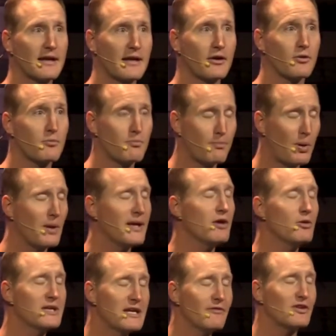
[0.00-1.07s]
It
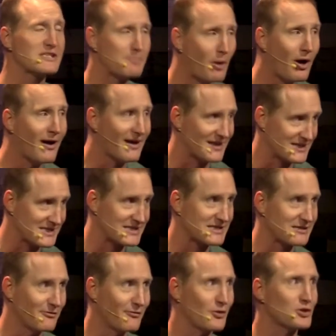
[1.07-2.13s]
would give us pause
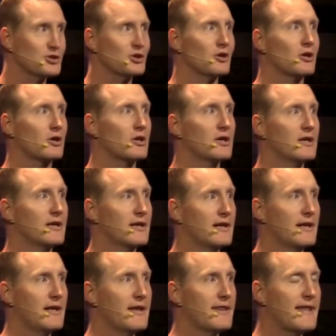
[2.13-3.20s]
for sure.
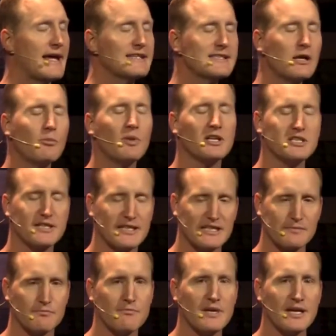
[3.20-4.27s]
That's how much these
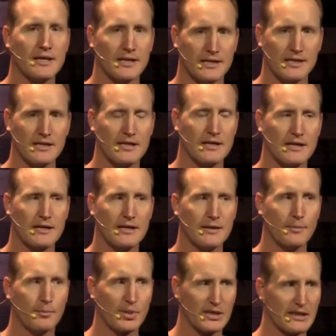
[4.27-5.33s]
men
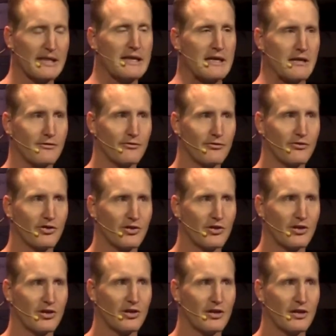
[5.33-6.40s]
believed
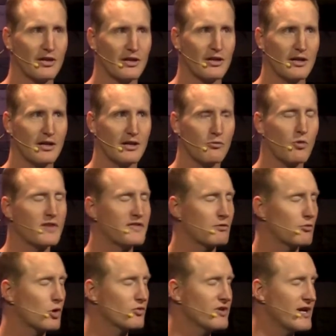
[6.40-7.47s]
in what they
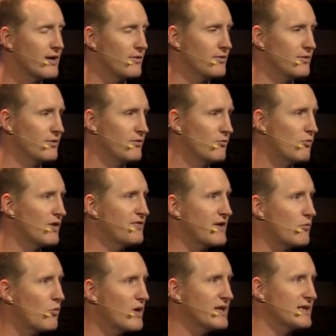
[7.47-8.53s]
wrote down, what they
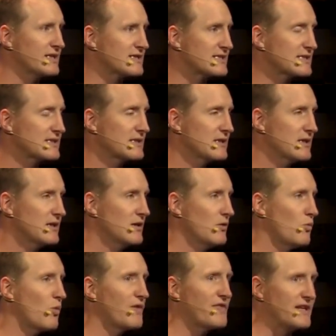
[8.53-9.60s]
witnessed,
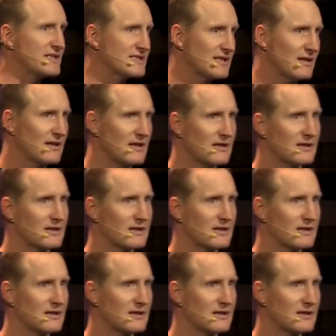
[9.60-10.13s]
what they saw.